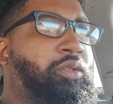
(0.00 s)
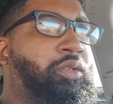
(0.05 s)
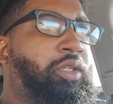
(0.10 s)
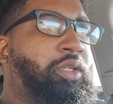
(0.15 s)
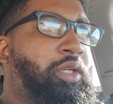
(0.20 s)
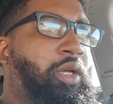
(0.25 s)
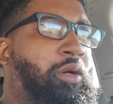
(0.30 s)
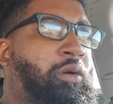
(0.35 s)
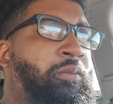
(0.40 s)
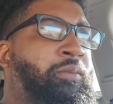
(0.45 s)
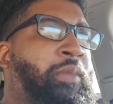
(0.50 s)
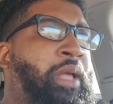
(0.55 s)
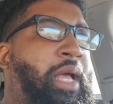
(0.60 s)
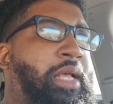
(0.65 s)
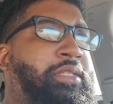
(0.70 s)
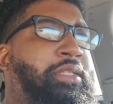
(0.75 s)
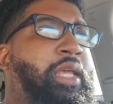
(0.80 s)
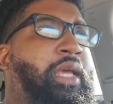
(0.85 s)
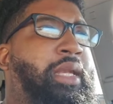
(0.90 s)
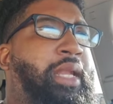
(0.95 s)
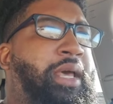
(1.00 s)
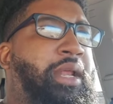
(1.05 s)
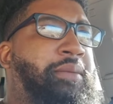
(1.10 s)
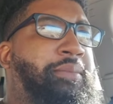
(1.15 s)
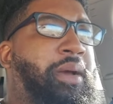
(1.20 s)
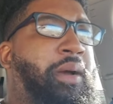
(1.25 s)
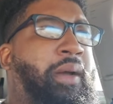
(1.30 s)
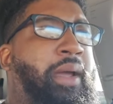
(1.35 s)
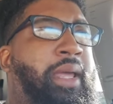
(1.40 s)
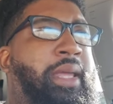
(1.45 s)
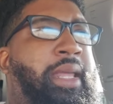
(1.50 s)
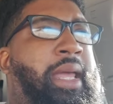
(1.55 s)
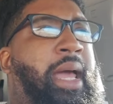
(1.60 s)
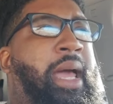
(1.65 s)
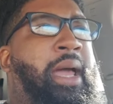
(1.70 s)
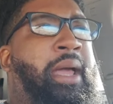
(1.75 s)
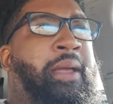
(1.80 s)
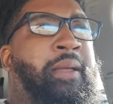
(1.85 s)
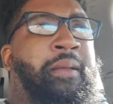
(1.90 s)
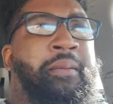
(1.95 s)
you know, I say a lot about
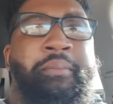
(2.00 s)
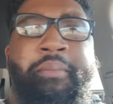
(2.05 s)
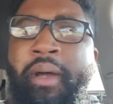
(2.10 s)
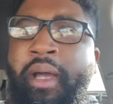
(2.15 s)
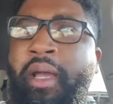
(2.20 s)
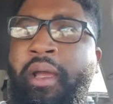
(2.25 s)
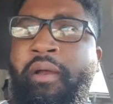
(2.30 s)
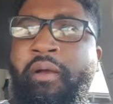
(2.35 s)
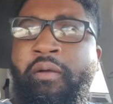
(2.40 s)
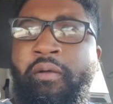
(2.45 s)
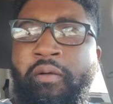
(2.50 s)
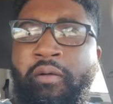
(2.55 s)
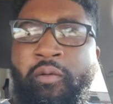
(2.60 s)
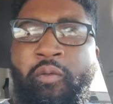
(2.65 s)
AI, but